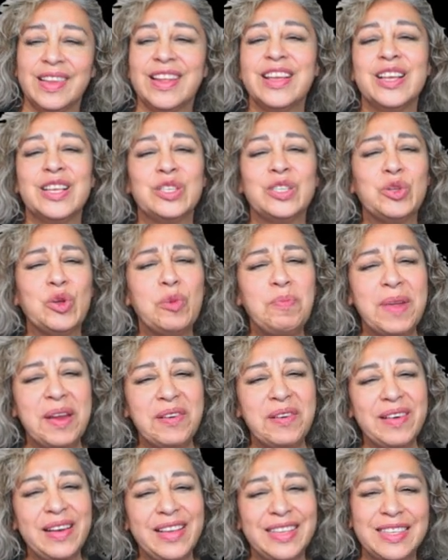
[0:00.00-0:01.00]
So
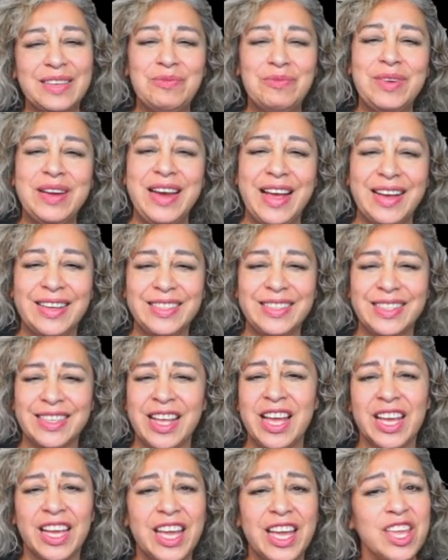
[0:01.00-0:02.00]
apparently someone asked,
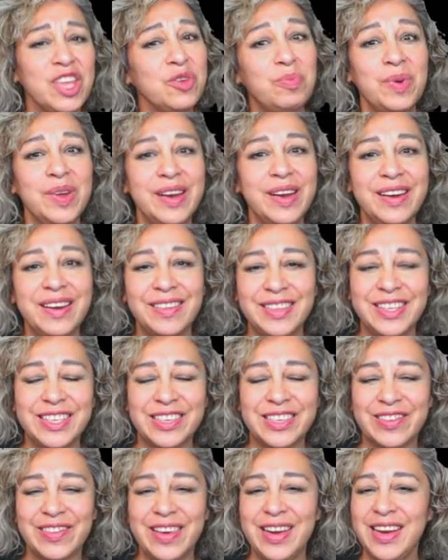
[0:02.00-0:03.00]
can you put it on the
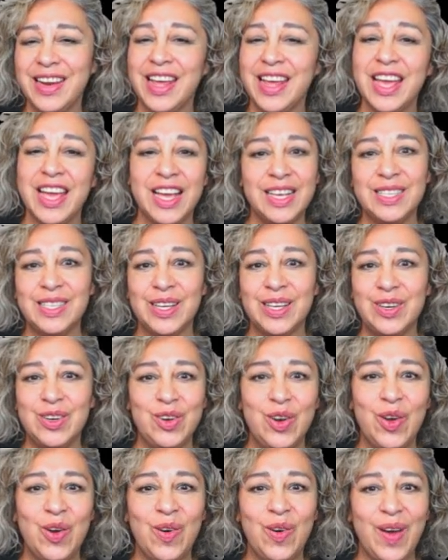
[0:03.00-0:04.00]
screen? He said,
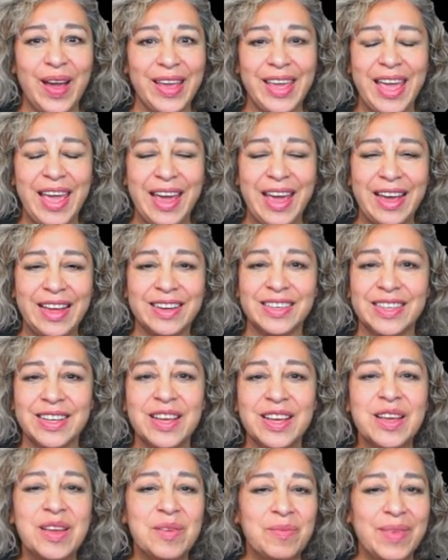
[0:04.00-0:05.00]
no, I can't,
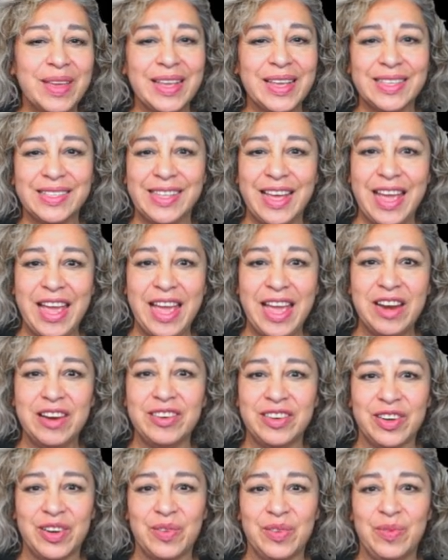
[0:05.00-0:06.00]
because the
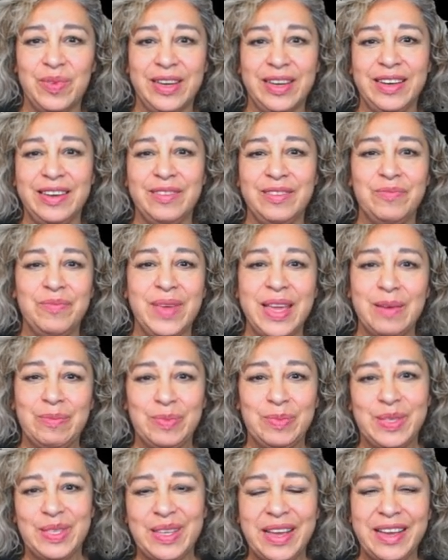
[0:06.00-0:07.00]
editor would be
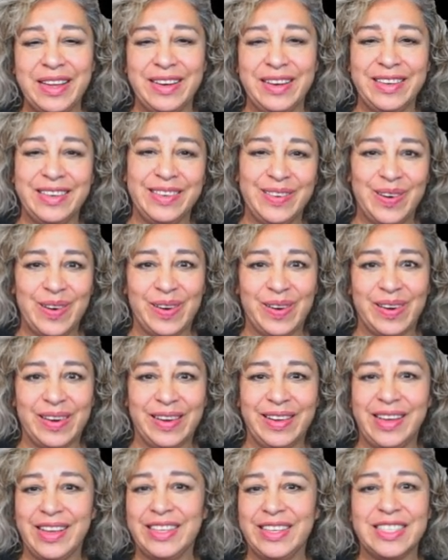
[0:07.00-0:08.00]
upset or
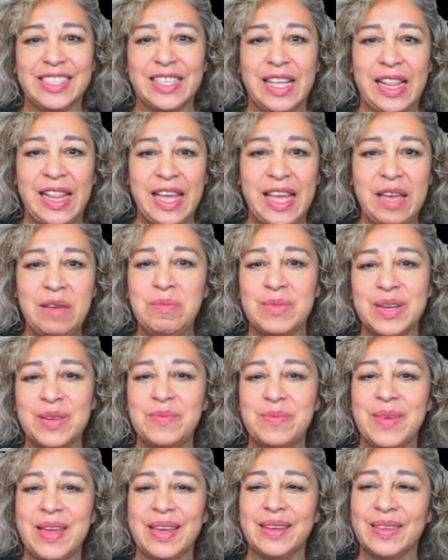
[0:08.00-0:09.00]
exclaim to
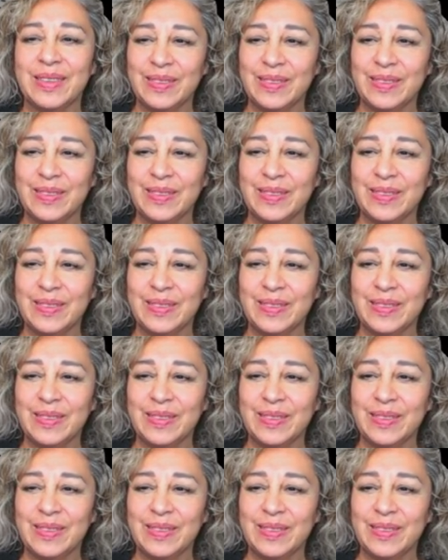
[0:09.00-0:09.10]
me.